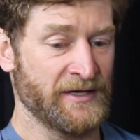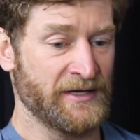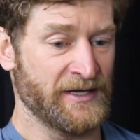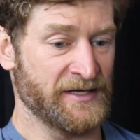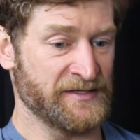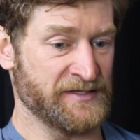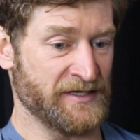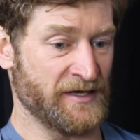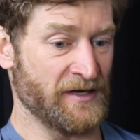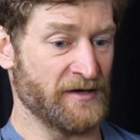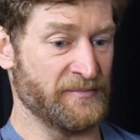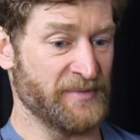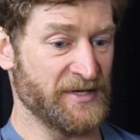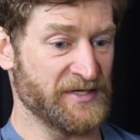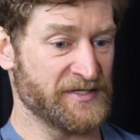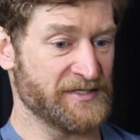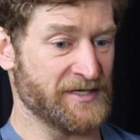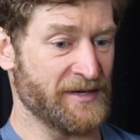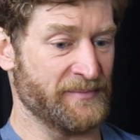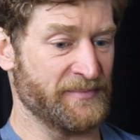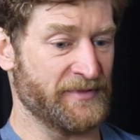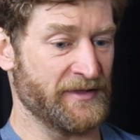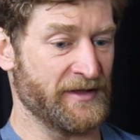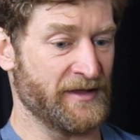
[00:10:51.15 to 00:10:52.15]
Is it going to be
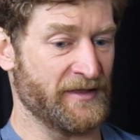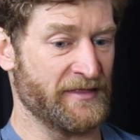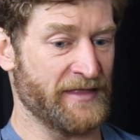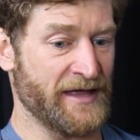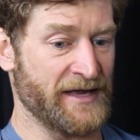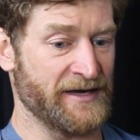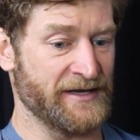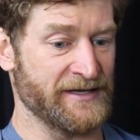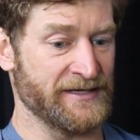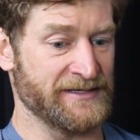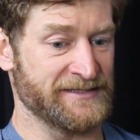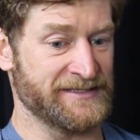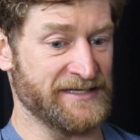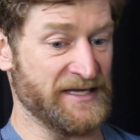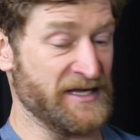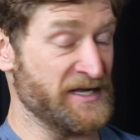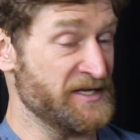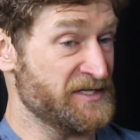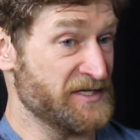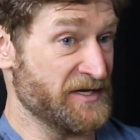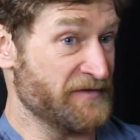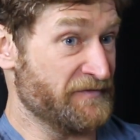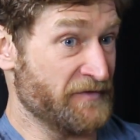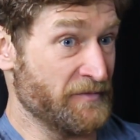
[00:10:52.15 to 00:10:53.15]
something that is
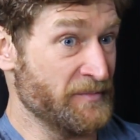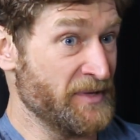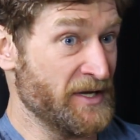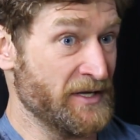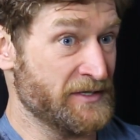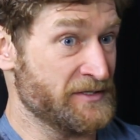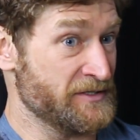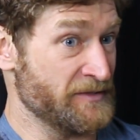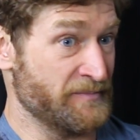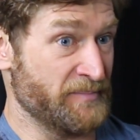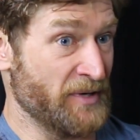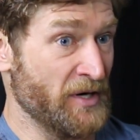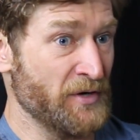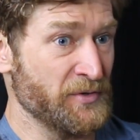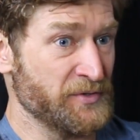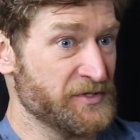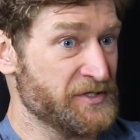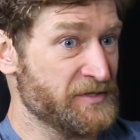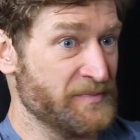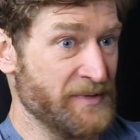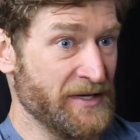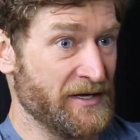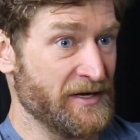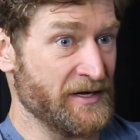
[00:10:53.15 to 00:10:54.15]
easy for me to
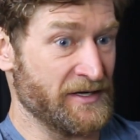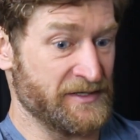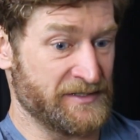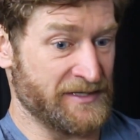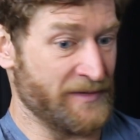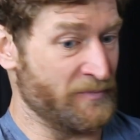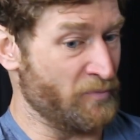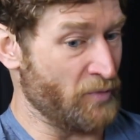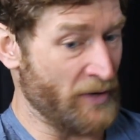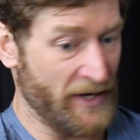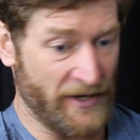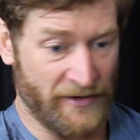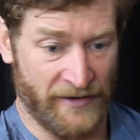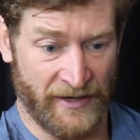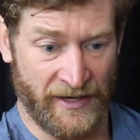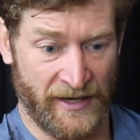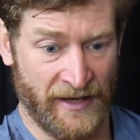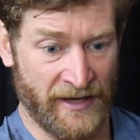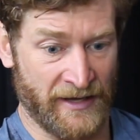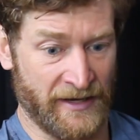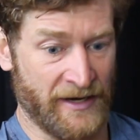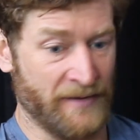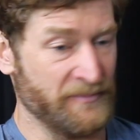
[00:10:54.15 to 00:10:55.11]
post because I'm wearing it,